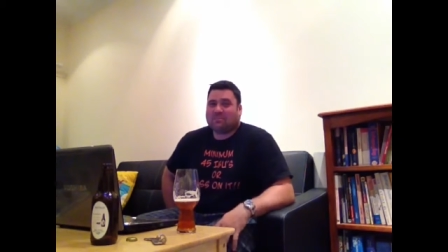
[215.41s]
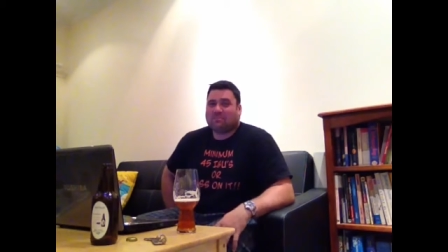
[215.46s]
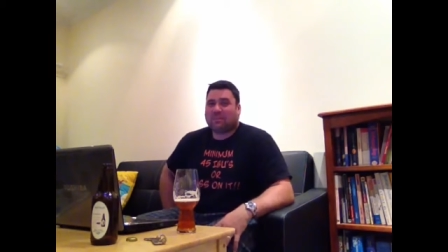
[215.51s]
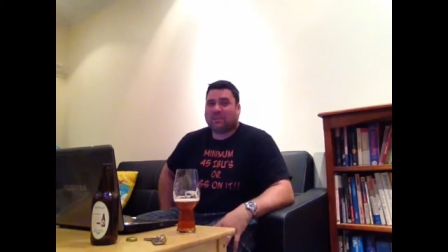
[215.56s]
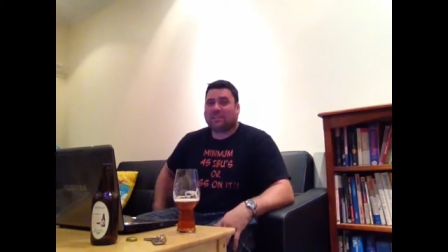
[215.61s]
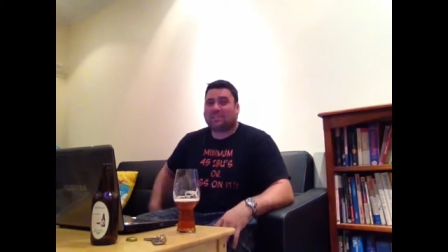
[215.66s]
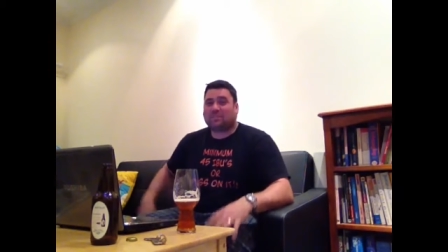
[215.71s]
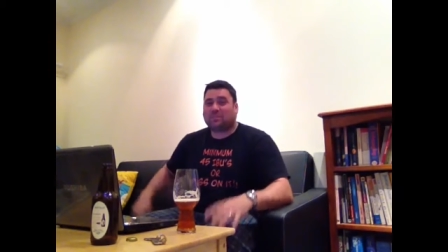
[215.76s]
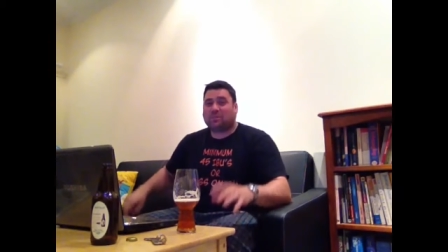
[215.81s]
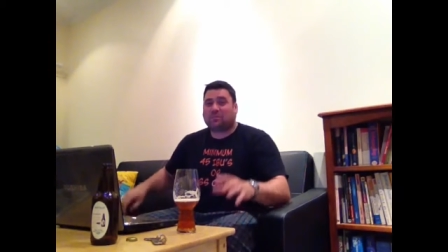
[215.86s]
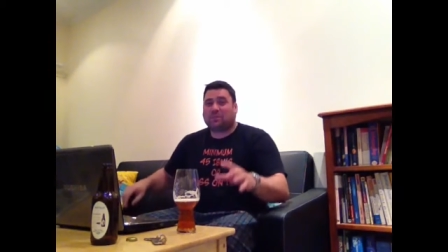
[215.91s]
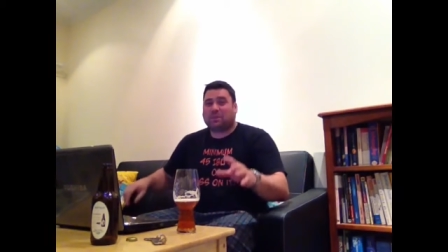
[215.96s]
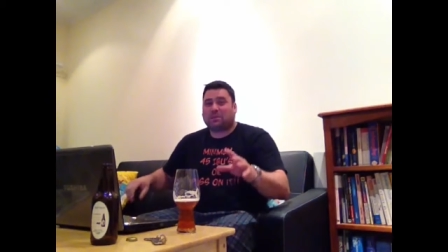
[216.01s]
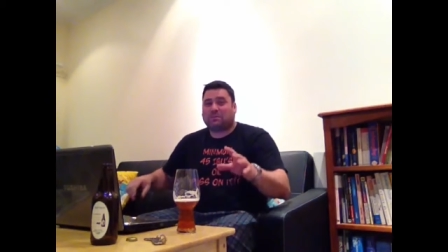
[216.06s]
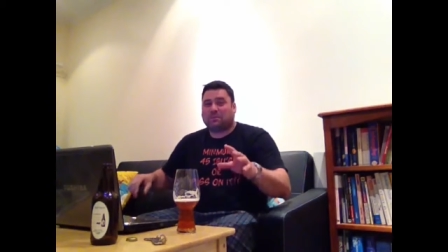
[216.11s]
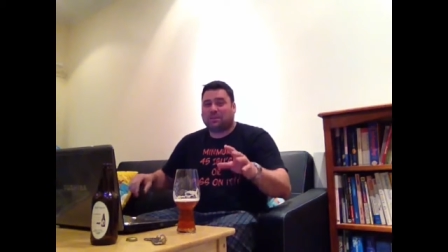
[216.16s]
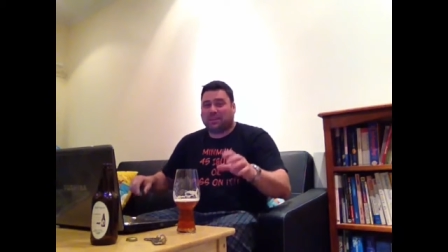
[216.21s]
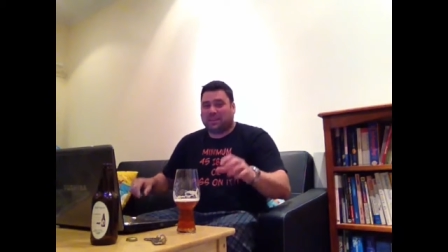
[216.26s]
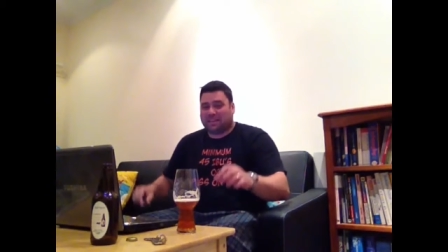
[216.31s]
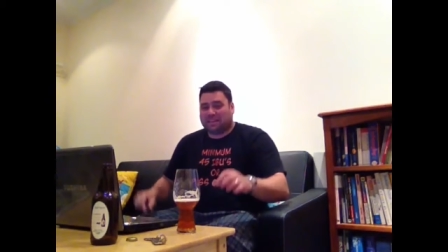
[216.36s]
But let's talk about
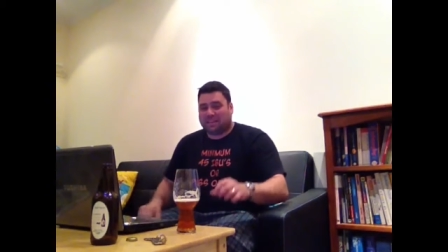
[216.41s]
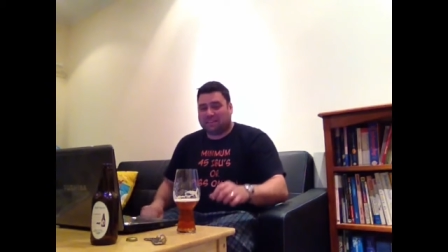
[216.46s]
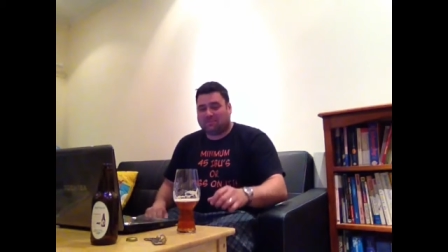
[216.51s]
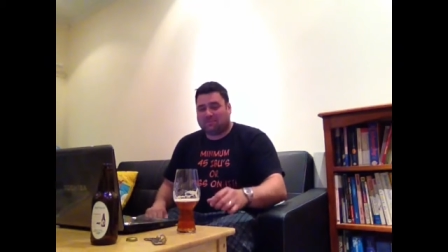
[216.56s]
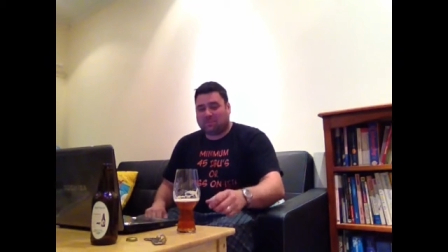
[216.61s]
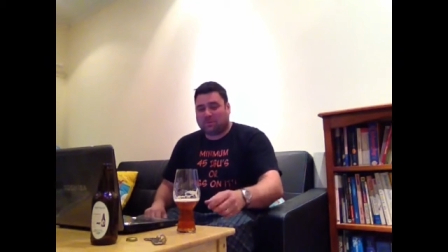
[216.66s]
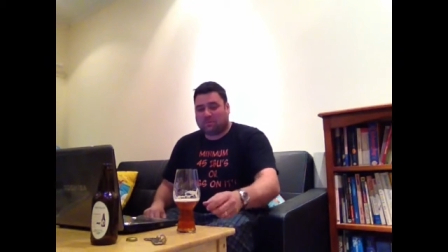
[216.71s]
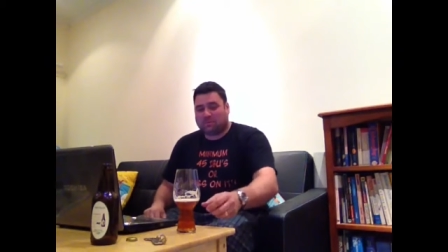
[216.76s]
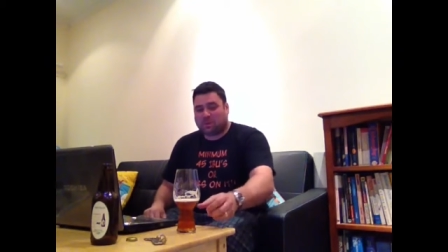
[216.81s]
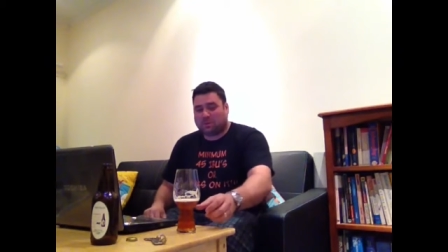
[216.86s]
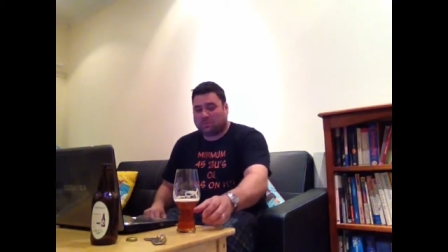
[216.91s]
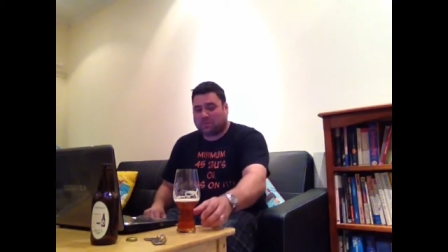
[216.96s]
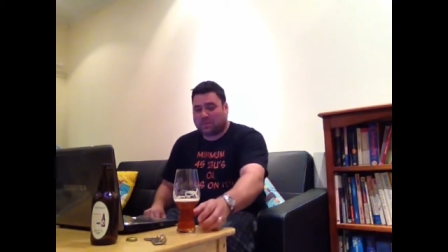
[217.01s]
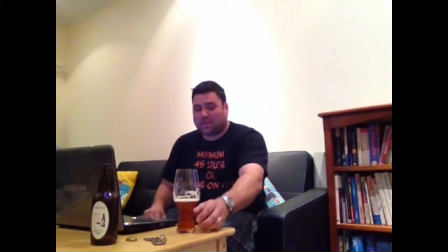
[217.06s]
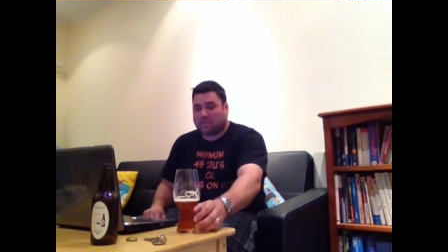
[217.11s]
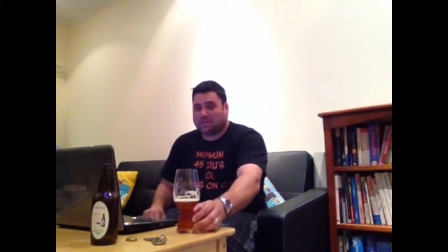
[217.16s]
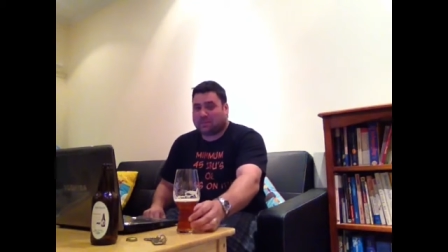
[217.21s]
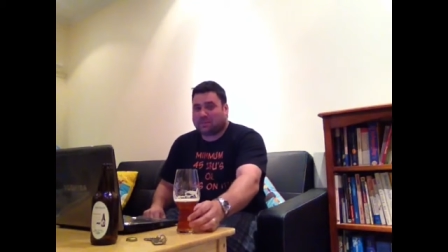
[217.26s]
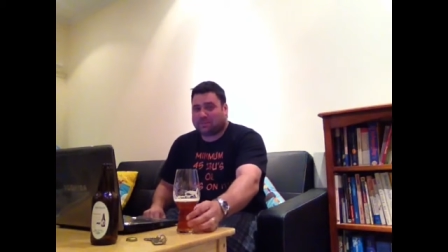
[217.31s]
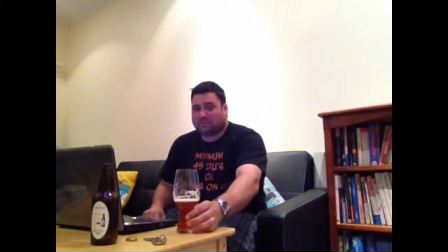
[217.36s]
the beer. Enough about my
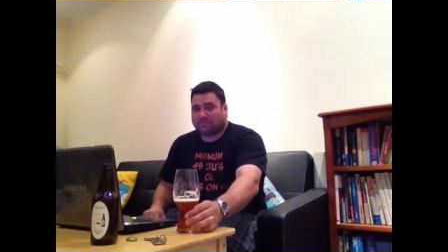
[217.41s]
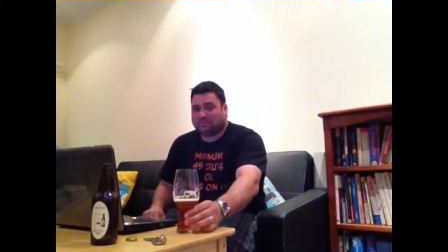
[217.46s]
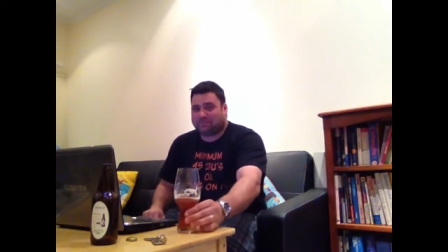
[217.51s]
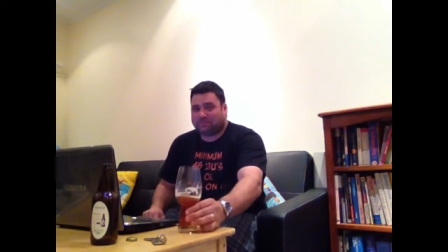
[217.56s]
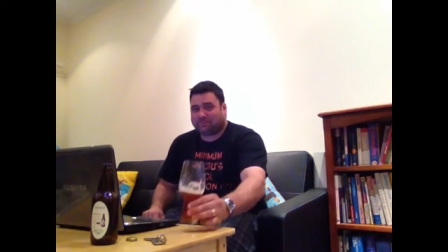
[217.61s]
pyjamas.